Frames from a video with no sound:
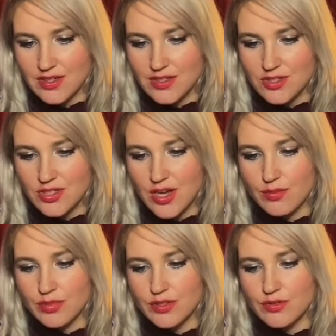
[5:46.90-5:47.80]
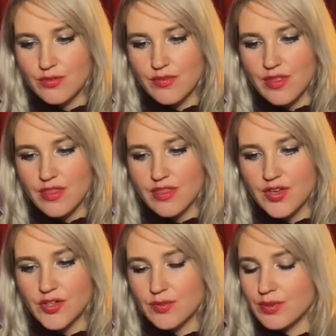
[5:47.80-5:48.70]
Shall bloom the
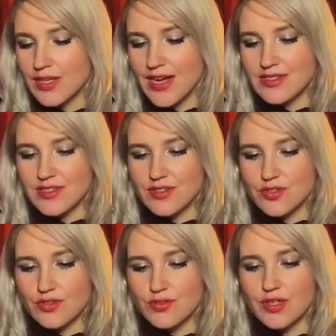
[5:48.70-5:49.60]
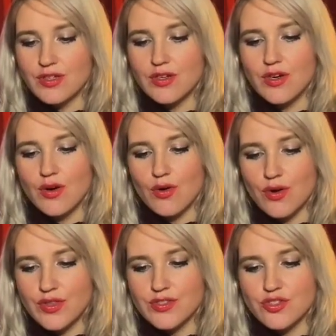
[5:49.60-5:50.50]
thunder-blasted tree or
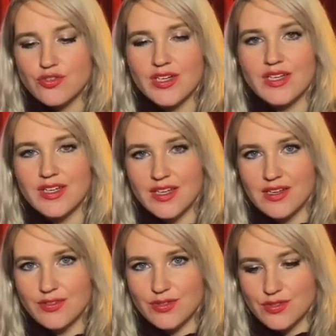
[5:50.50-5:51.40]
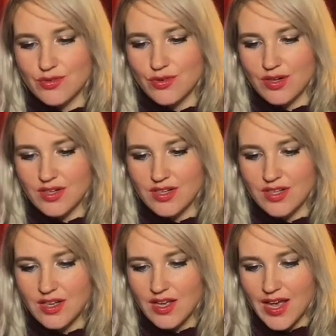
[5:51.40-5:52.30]
the stricken eagle soar?
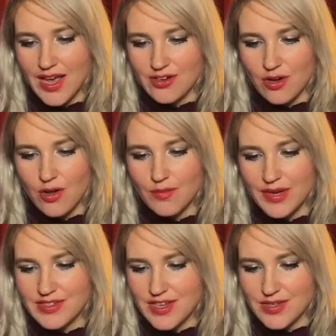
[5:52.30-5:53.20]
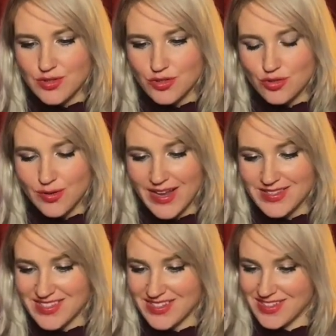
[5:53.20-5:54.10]
And all my days are
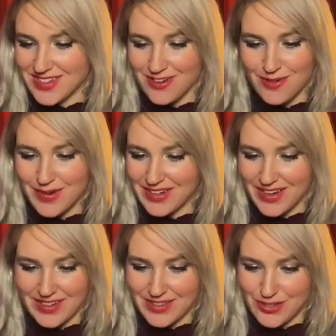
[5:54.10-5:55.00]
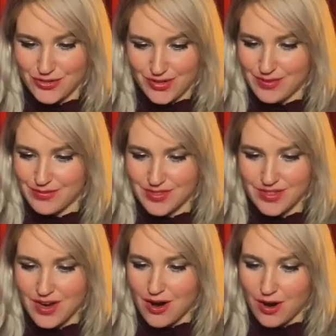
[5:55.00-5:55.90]
trances, and all my nightly dreams
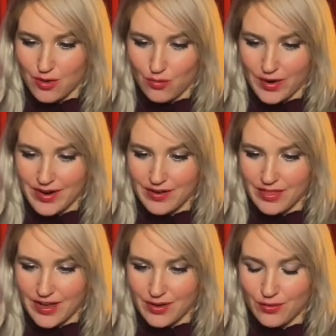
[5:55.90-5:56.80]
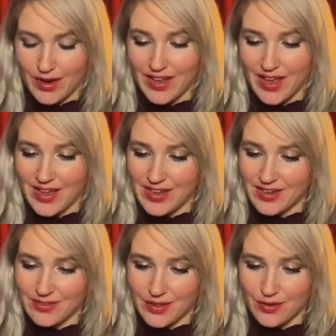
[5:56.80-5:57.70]
are where thy gray
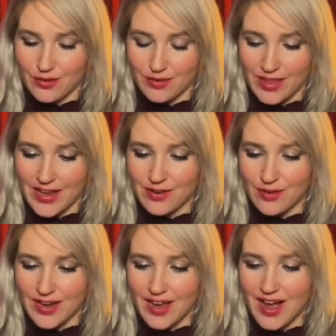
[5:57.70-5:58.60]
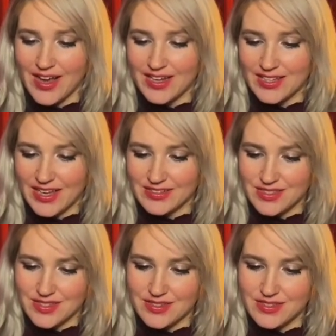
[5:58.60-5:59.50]
eye
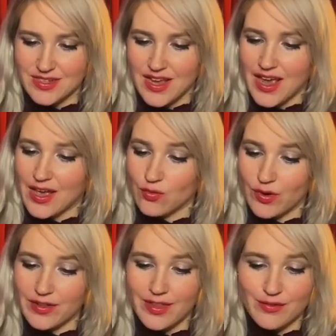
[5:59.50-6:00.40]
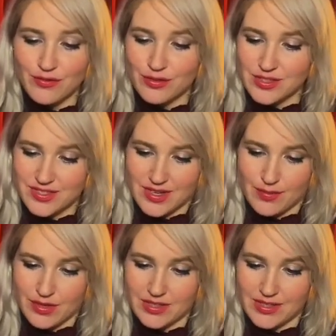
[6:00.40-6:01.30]
glances, and where thy footstep
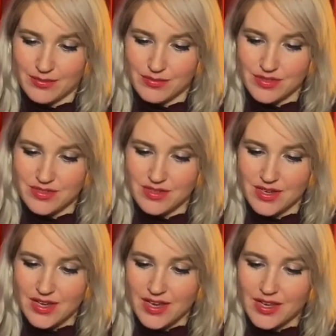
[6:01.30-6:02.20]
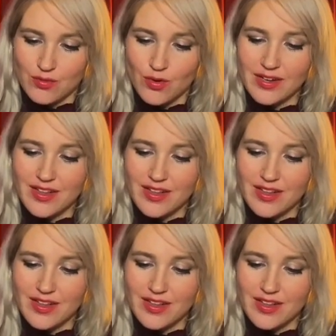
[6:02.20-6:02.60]
gleams. In what